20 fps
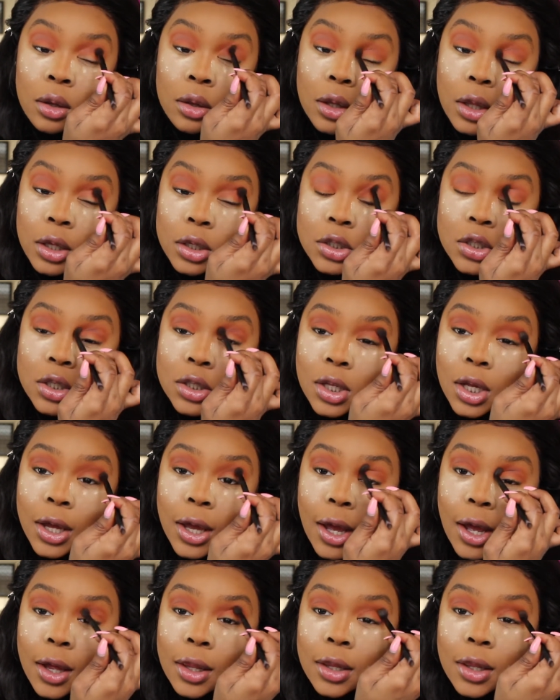like she's a
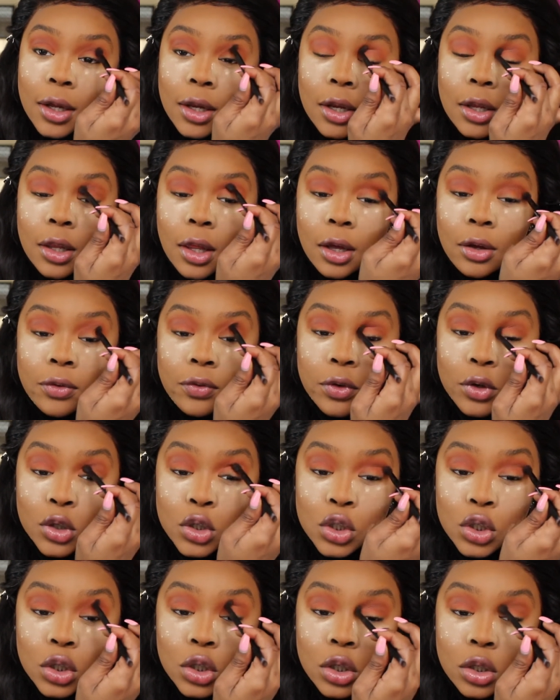cat lady, like for
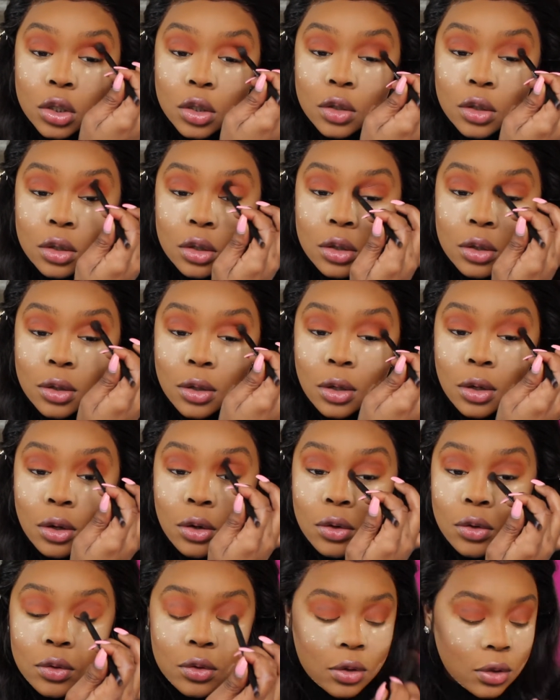sure, you
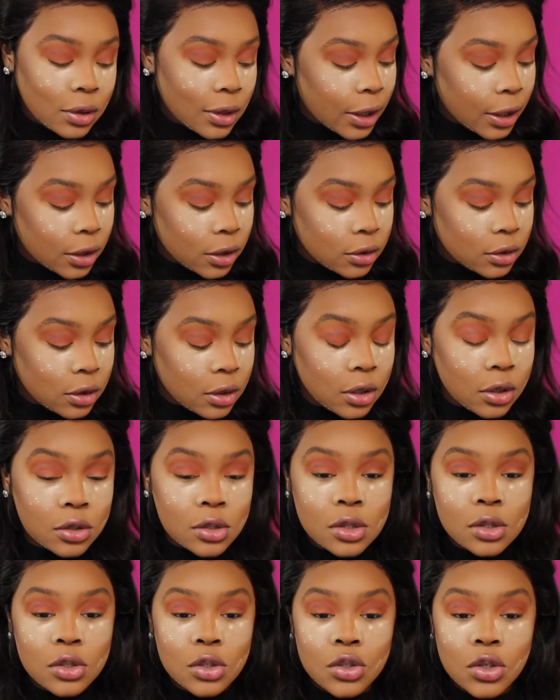know. Like
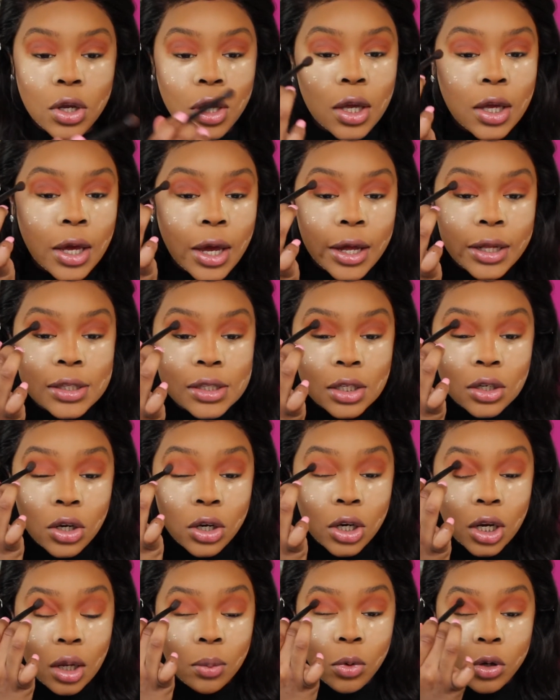there's stray cats in
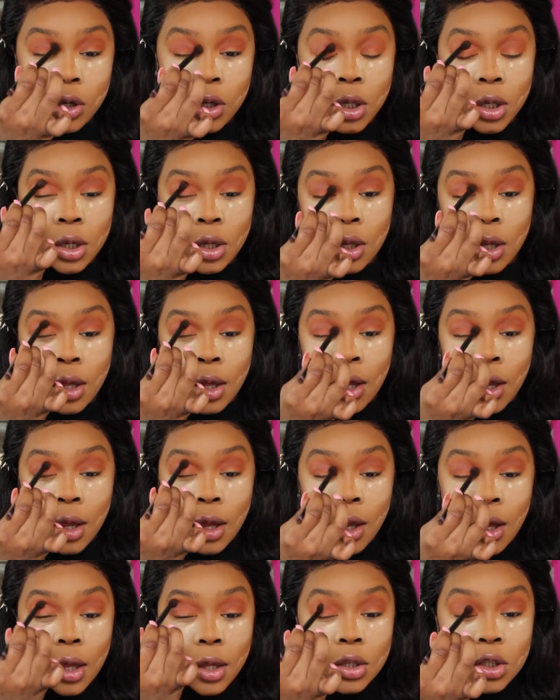our neighborhood
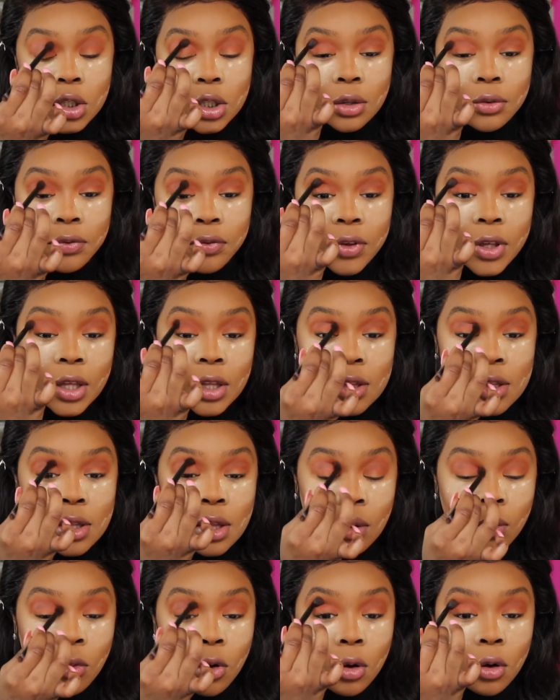and she feeds
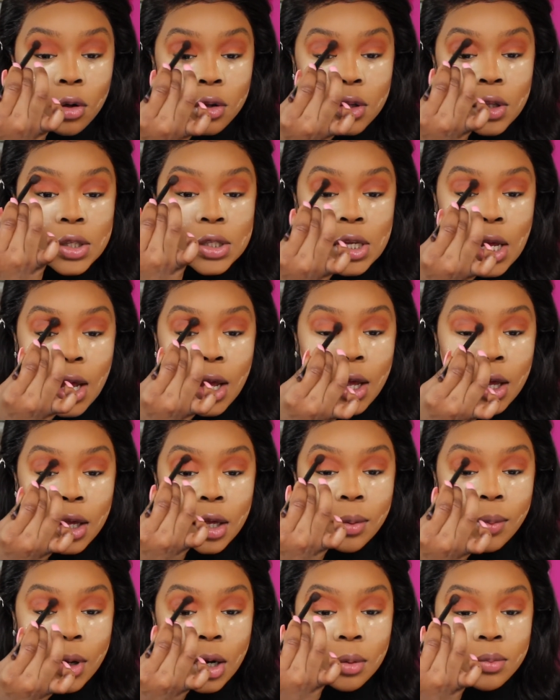them all the
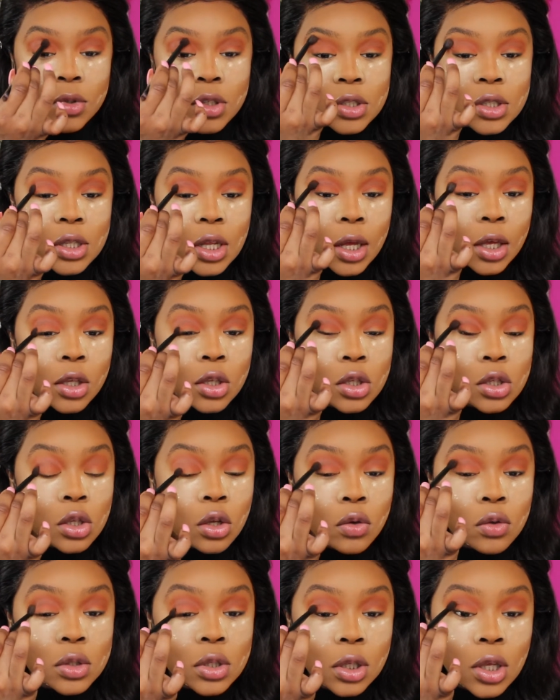time, and I'm just like
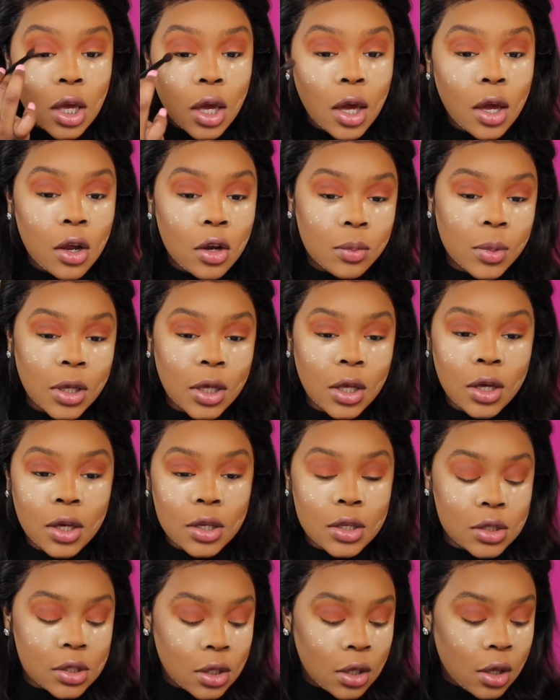so scared
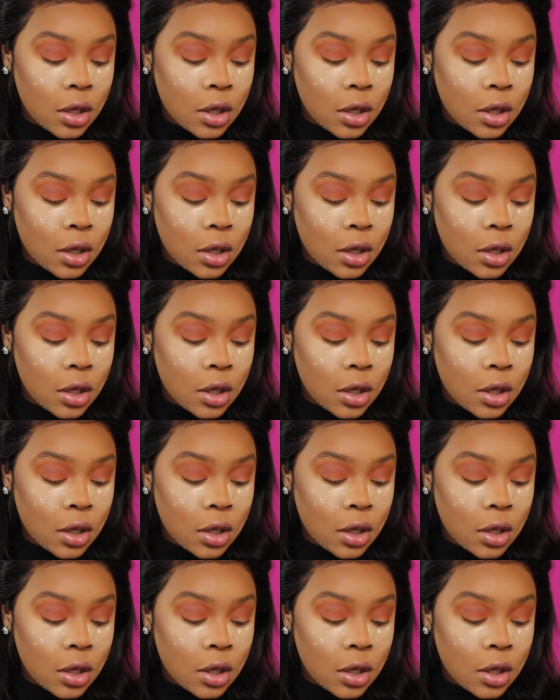because,